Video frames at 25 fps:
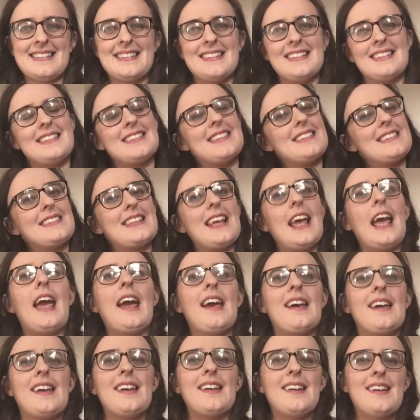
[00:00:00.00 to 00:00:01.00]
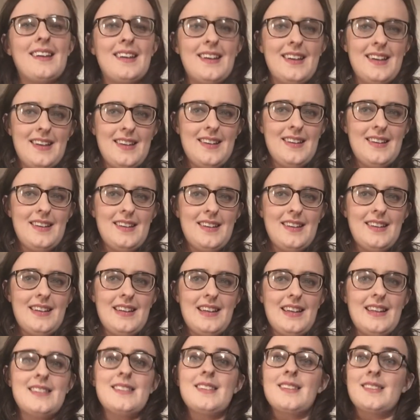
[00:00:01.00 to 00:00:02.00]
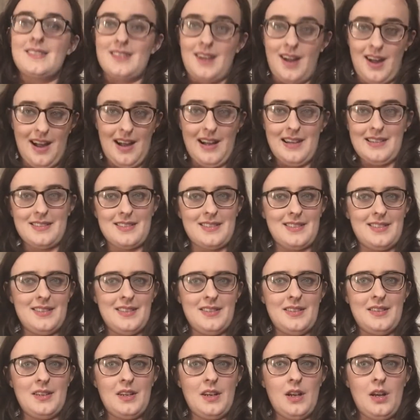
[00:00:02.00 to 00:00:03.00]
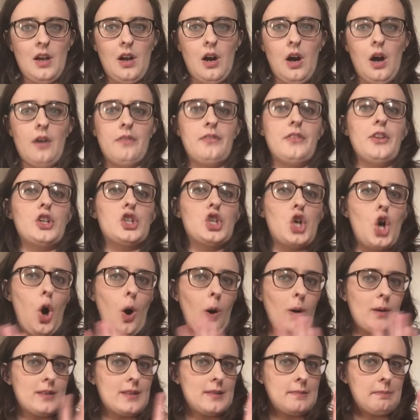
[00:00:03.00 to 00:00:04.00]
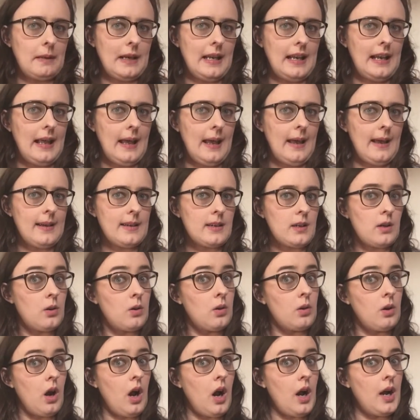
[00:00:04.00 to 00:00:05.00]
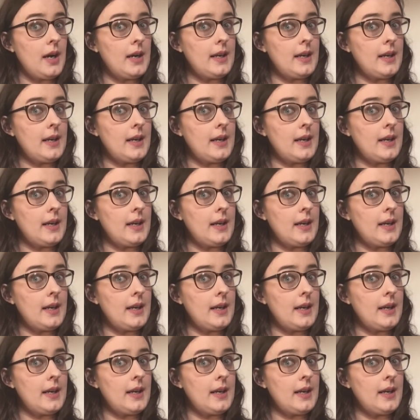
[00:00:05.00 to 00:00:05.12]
Today is the start of the Cosplay Chronicles.